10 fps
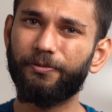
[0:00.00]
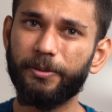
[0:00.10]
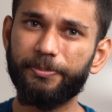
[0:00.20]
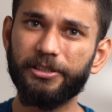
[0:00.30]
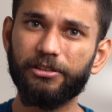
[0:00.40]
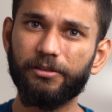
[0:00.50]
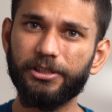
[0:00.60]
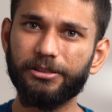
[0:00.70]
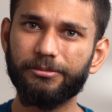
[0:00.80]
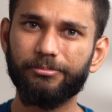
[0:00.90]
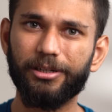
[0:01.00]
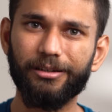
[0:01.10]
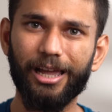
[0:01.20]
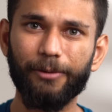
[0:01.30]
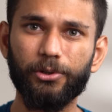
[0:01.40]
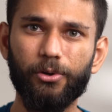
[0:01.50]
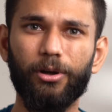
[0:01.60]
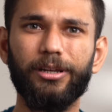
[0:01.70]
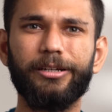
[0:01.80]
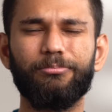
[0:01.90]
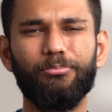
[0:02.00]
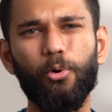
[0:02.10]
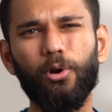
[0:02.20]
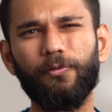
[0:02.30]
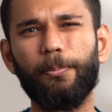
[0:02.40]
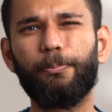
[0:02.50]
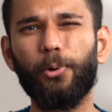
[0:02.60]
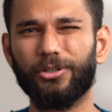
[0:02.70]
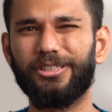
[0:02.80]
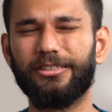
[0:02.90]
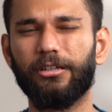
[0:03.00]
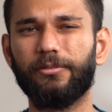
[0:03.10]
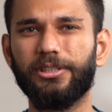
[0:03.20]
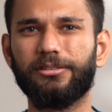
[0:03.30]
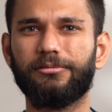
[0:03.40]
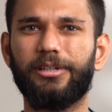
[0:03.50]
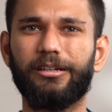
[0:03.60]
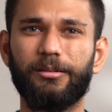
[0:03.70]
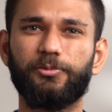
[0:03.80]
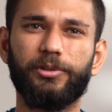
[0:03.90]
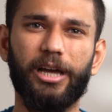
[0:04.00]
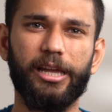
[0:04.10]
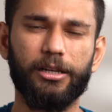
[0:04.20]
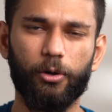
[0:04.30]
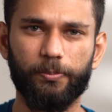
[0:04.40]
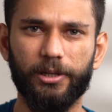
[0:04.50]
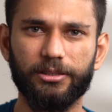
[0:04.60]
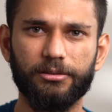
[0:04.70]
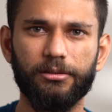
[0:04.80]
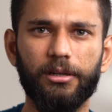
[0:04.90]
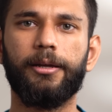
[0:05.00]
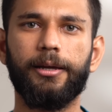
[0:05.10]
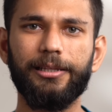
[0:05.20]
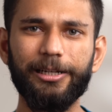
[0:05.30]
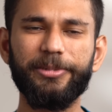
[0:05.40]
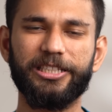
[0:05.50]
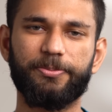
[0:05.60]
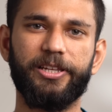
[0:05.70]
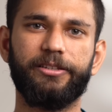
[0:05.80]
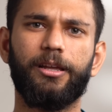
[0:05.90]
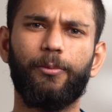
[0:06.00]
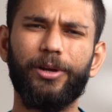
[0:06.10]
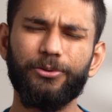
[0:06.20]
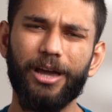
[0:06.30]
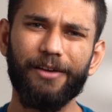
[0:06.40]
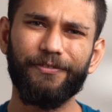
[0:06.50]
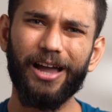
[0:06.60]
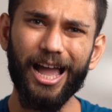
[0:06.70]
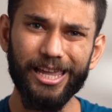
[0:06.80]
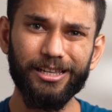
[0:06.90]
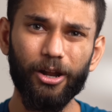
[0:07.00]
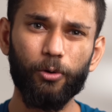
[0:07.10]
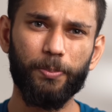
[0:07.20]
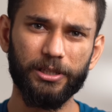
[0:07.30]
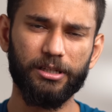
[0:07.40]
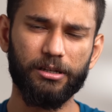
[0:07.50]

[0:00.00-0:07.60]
a VPN service, but I would call it more of a proxy service that comes with iCloud Plus. Let me explain. When you have iCloud Plus